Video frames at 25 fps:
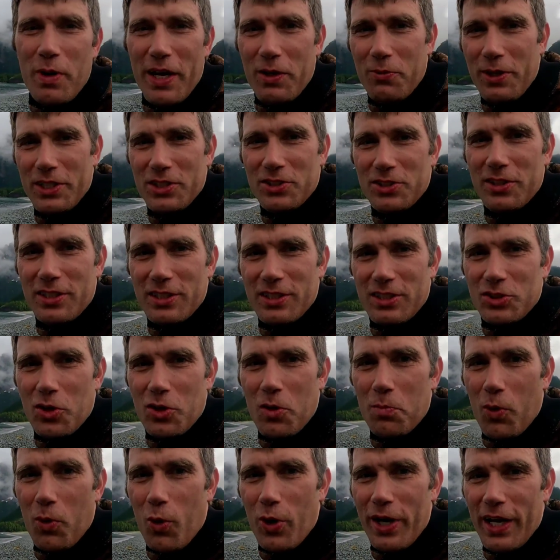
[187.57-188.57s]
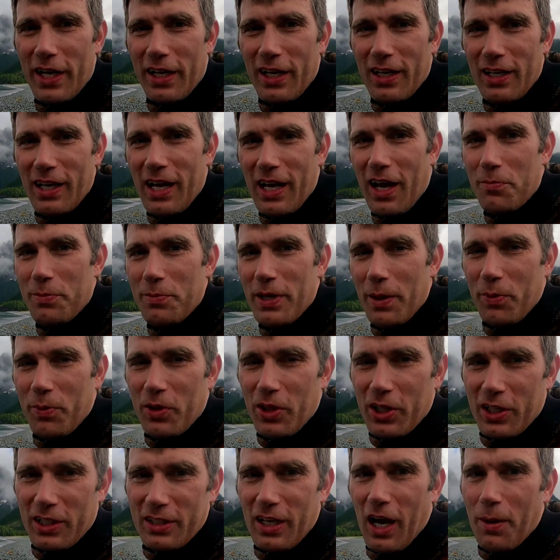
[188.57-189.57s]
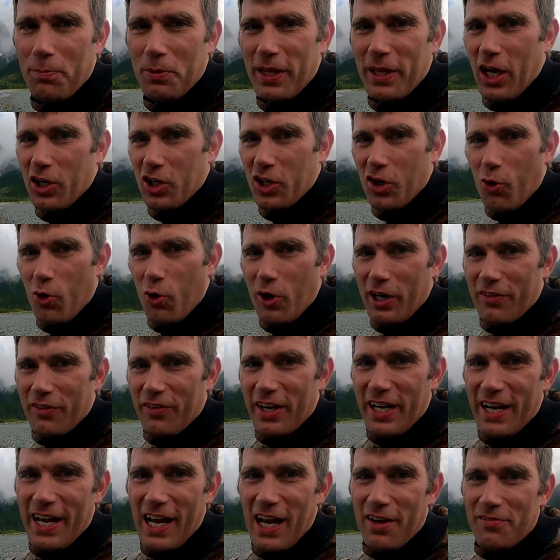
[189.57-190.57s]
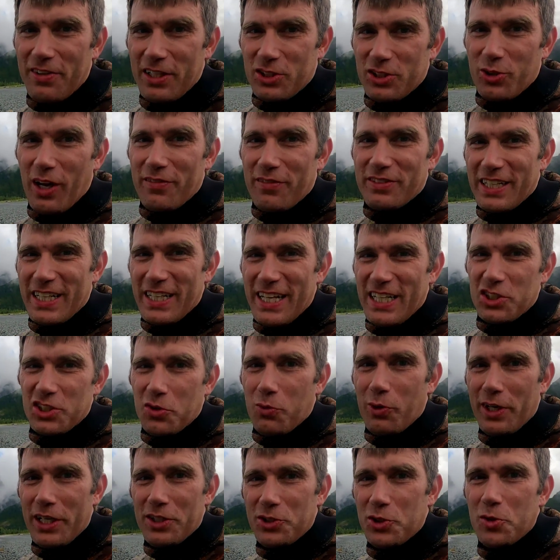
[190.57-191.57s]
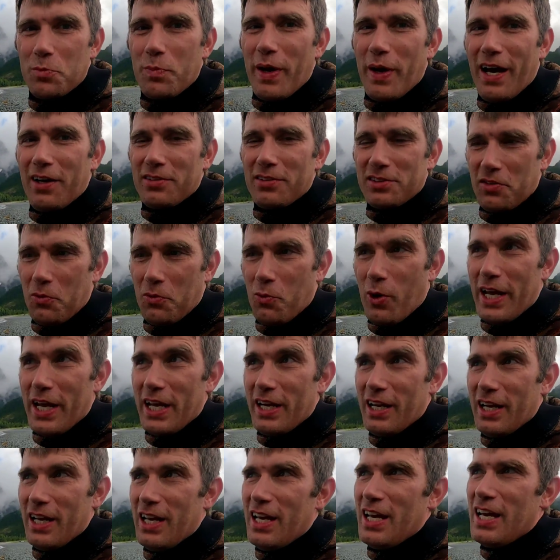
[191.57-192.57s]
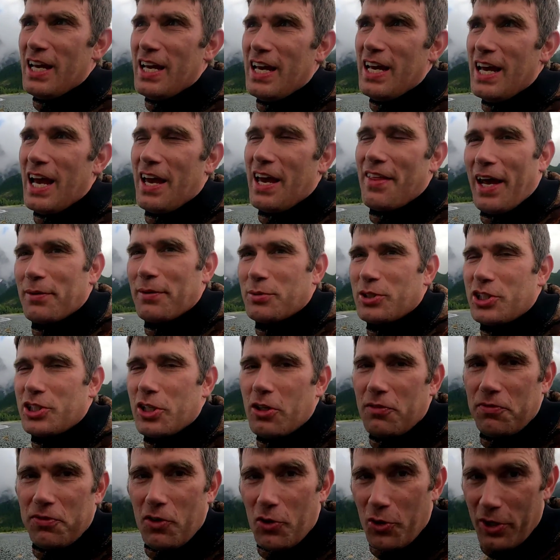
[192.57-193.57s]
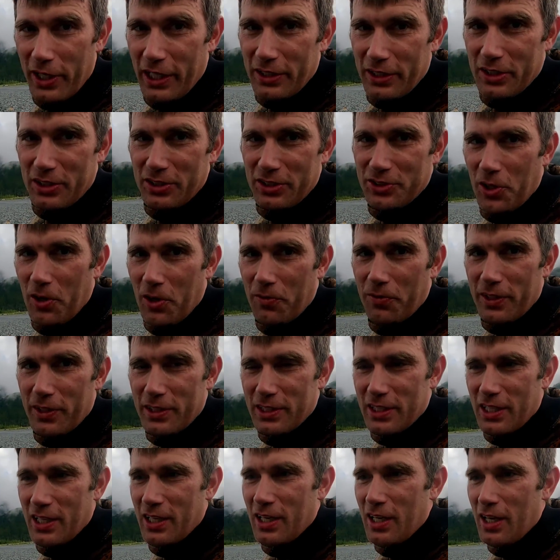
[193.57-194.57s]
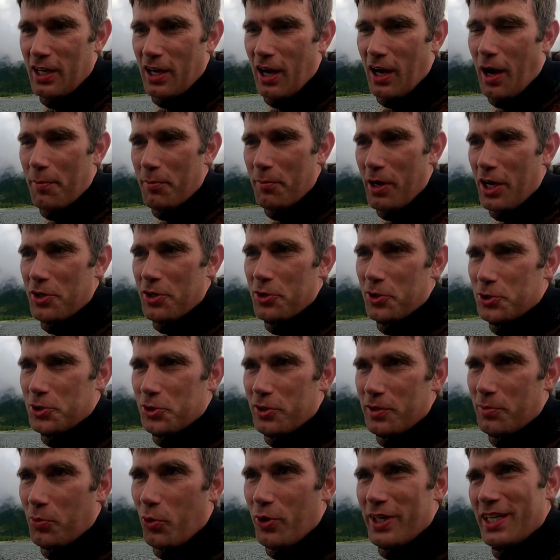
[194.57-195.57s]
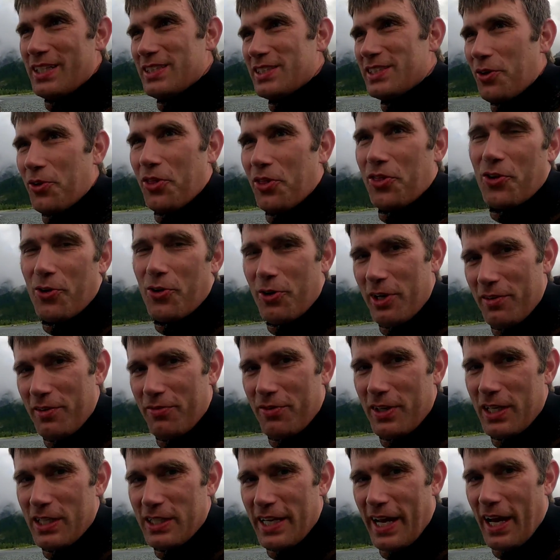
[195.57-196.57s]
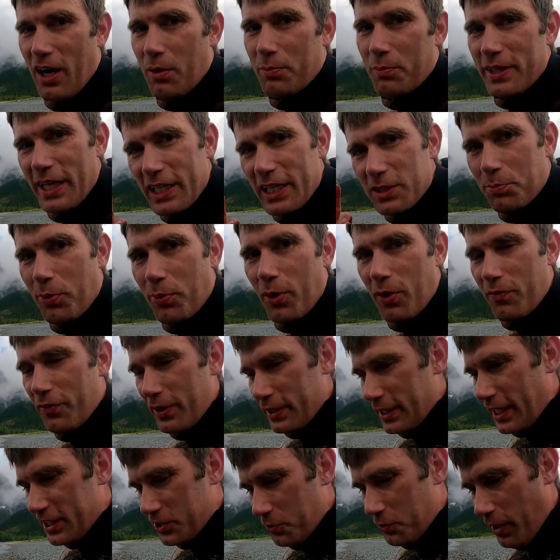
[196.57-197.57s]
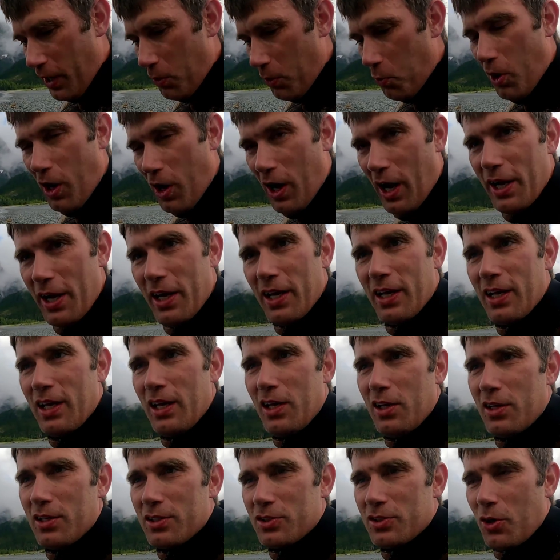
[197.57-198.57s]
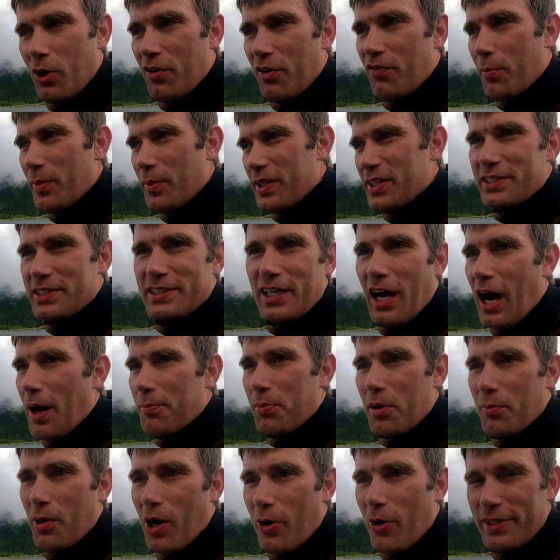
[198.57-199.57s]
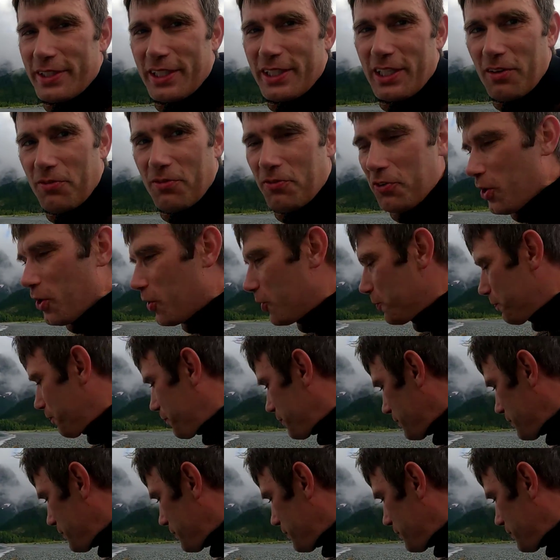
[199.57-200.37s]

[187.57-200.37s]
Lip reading: my wetsuit is so buoyant. I'd be up at the top like a cork if I didn't have this. So I have to take 22 pounds of weight, and I'm still floating at the surface. I'm not neutrally buoyant until 30 feet down, but that's perfect. That's what I want. So if I'm at the top, I'm always gonna float.